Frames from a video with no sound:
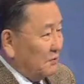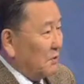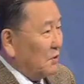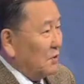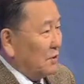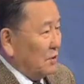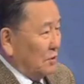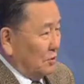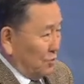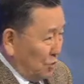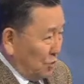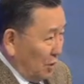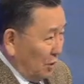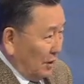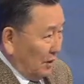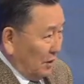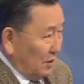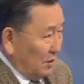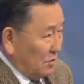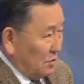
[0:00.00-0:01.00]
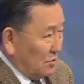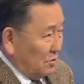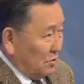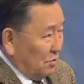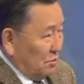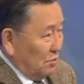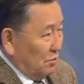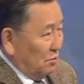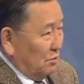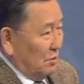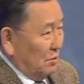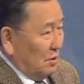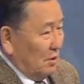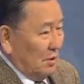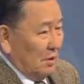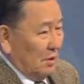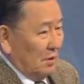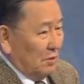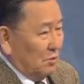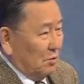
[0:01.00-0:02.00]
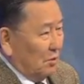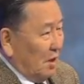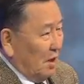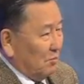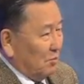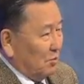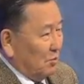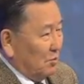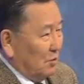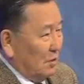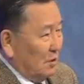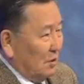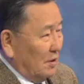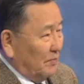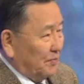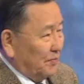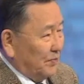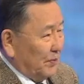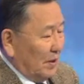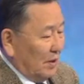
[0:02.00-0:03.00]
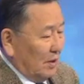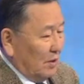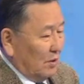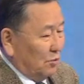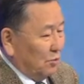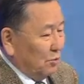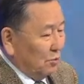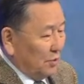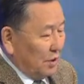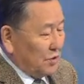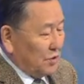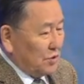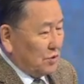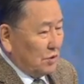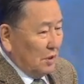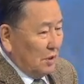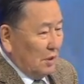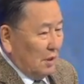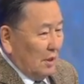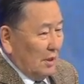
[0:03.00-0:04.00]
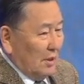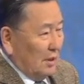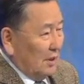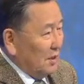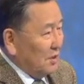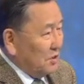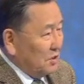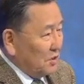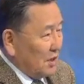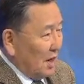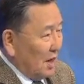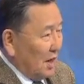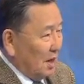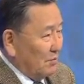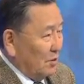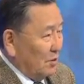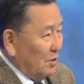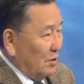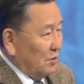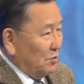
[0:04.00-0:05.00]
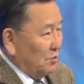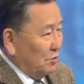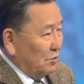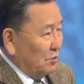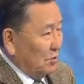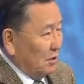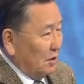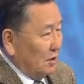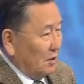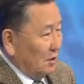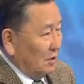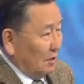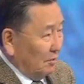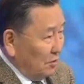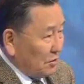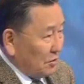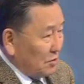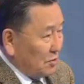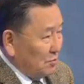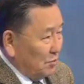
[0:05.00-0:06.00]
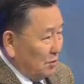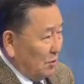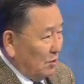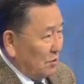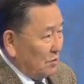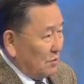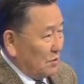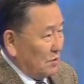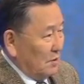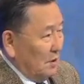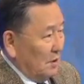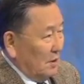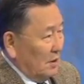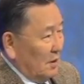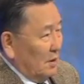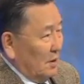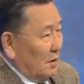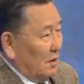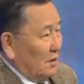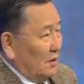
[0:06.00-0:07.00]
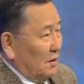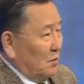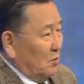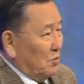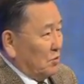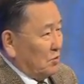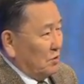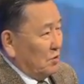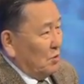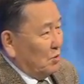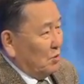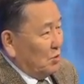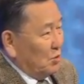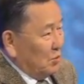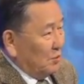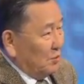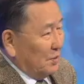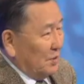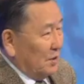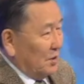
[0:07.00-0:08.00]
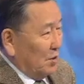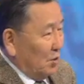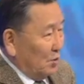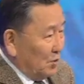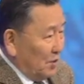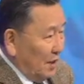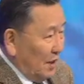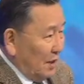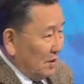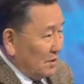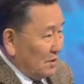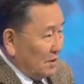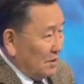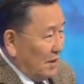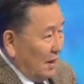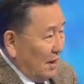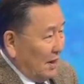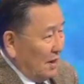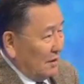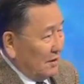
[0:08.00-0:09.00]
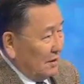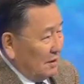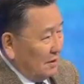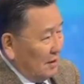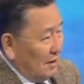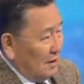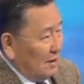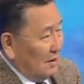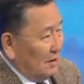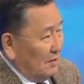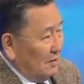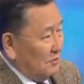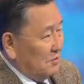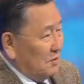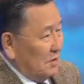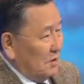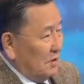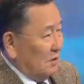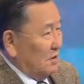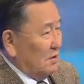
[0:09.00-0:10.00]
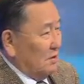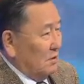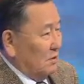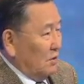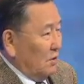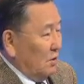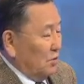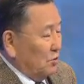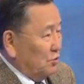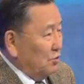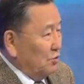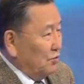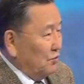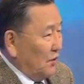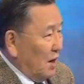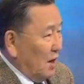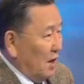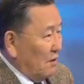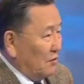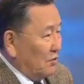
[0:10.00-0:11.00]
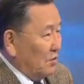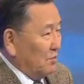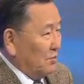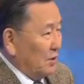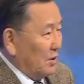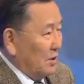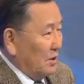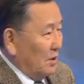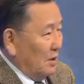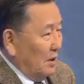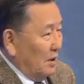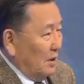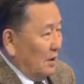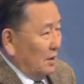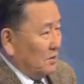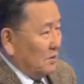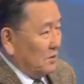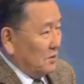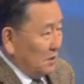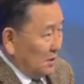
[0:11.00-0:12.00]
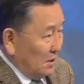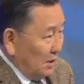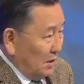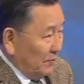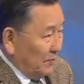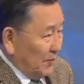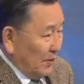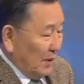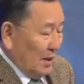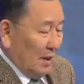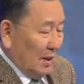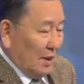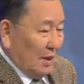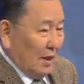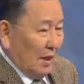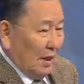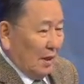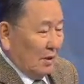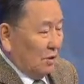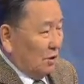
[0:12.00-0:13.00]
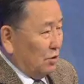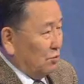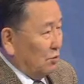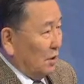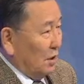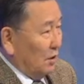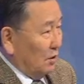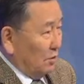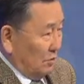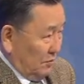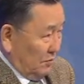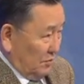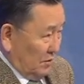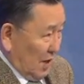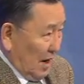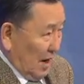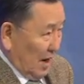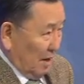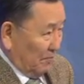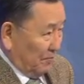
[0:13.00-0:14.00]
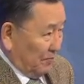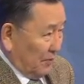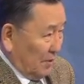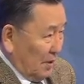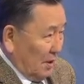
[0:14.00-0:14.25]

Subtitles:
for the journalists to come to reach in time to Davos, because there was no room in the hotels, and they lived too far from the city, and it took a lot of time,